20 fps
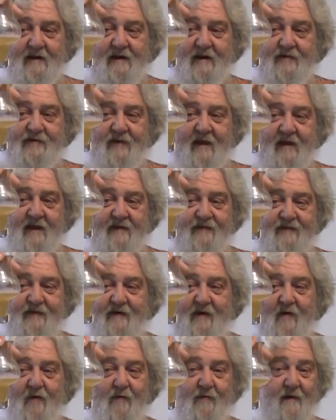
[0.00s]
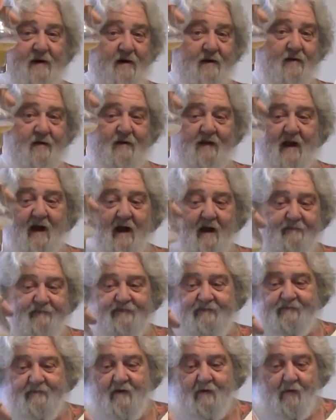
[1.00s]
it looks like it's an old beer where the hops
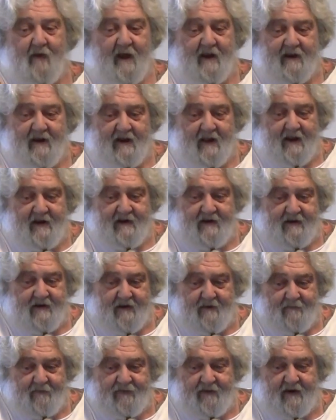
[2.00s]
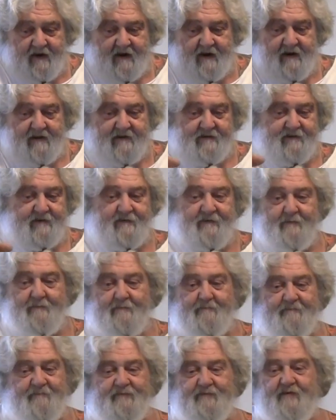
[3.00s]
have coagulated and everything into
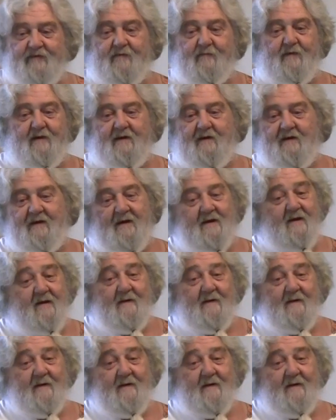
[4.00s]
the beer.